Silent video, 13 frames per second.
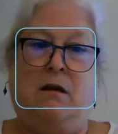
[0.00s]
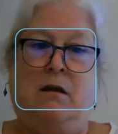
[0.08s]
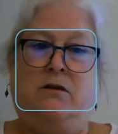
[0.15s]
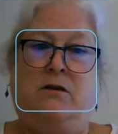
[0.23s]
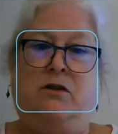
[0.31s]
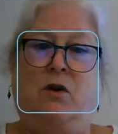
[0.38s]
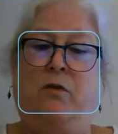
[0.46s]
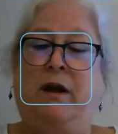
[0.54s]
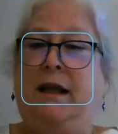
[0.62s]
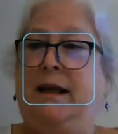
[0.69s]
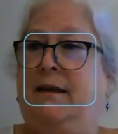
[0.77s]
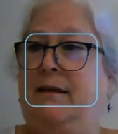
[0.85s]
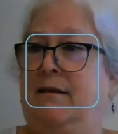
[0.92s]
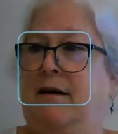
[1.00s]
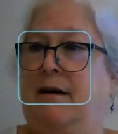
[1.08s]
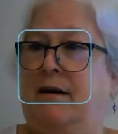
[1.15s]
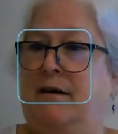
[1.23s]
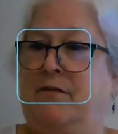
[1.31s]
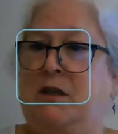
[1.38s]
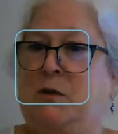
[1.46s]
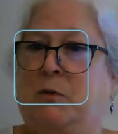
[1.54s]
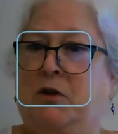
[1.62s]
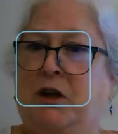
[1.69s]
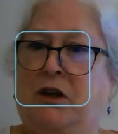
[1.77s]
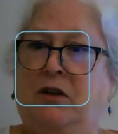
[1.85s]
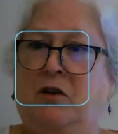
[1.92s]
So really, this
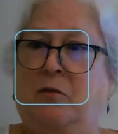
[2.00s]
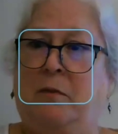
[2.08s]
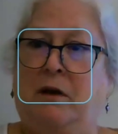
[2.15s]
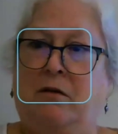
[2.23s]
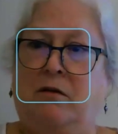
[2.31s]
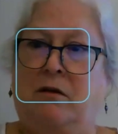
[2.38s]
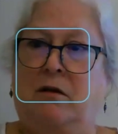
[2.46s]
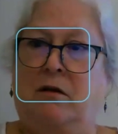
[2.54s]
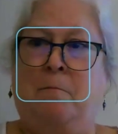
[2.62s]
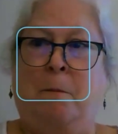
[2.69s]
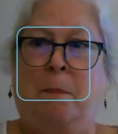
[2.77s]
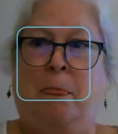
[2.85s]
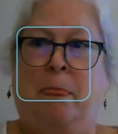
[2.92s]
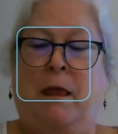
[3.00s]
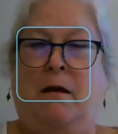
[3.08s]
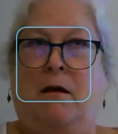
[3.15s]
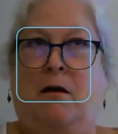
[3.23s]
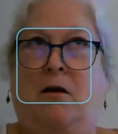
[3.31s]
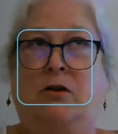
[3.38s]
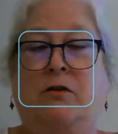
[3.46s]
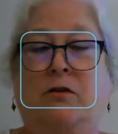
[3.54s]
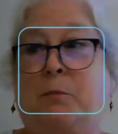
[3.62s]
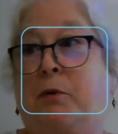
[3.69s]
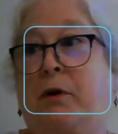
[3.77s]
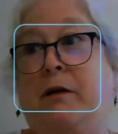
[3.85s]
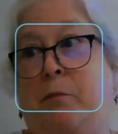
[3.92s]
particular mineral, although it's
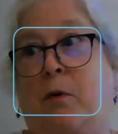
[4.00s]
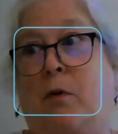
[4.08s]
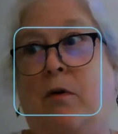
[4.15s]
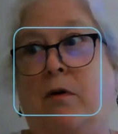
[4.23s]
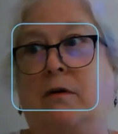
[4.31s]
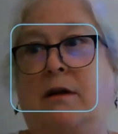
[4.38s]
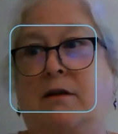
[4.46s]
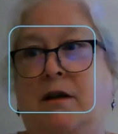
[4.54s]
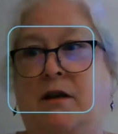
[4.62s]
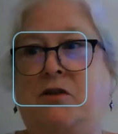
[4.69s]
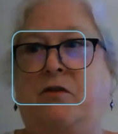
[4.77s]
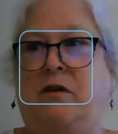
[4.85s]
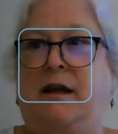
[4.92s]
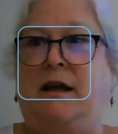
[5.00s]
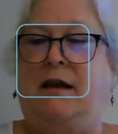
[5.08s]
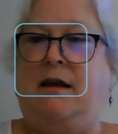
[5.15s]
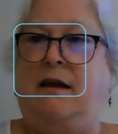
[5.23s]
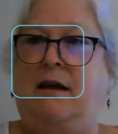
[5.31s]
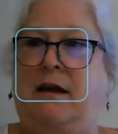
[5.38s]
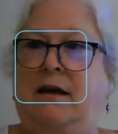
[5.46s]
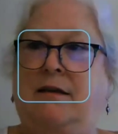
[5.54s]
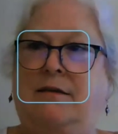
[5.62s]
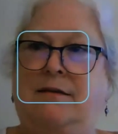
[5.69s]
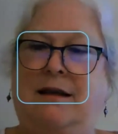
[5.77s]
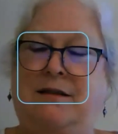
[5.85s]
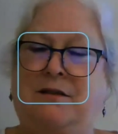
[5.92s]
pretty important industrially, it
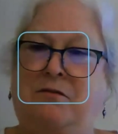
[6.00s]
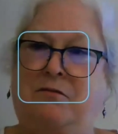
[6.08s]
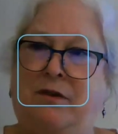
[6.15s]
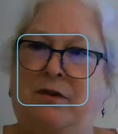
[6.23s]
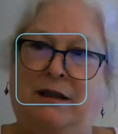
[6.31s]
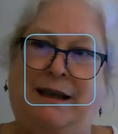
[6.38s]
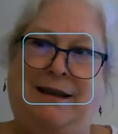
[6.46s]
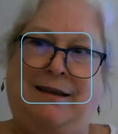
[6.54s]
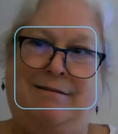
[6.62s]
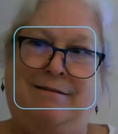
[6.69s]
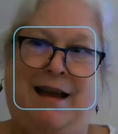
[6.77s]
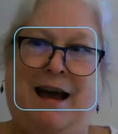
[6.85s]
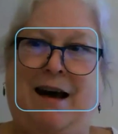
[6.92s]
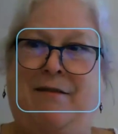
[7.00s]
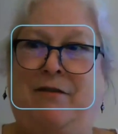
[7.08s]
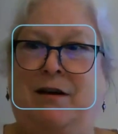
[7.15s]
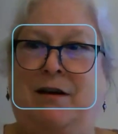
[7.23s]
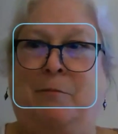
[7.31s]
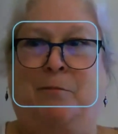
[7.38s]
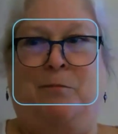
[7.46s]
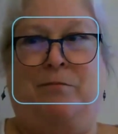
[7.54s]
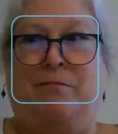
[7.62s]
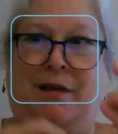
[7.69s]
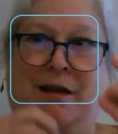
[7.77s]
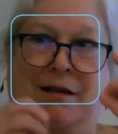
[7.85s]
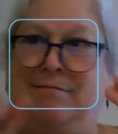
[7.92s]
doesn't really have a
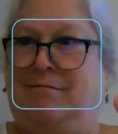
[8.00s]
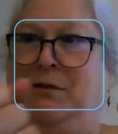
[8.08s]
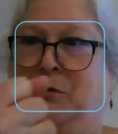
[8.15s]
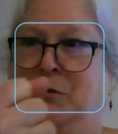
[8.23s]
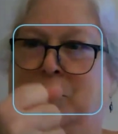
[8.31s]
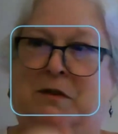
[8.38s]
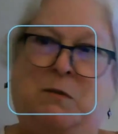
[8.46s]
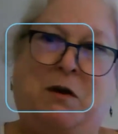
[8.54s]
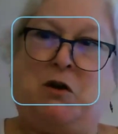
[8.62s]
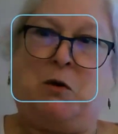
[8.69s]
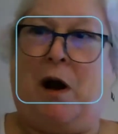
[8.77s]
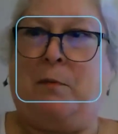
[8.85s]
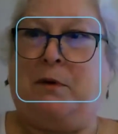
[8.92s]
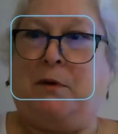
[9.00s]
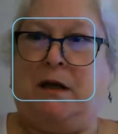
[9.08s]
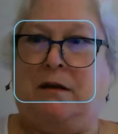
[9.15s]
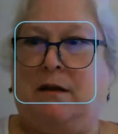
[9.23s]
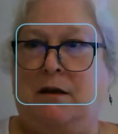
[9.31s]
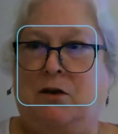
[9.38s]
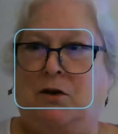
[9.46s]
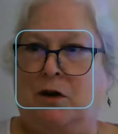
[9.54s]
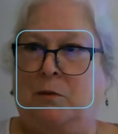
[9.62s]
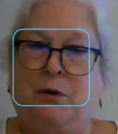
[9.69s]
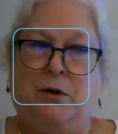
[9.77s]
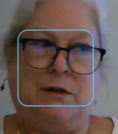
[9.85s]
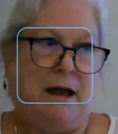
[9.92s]
special property that you could
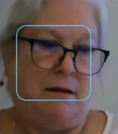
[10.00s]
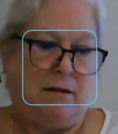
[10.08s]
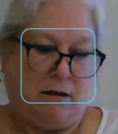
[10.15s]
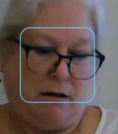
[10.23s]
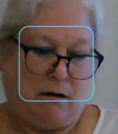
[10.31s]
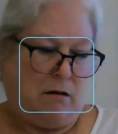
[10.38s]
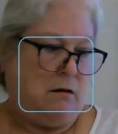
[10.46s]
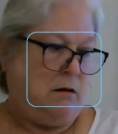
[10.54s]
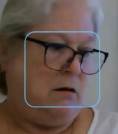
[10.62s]
put down there.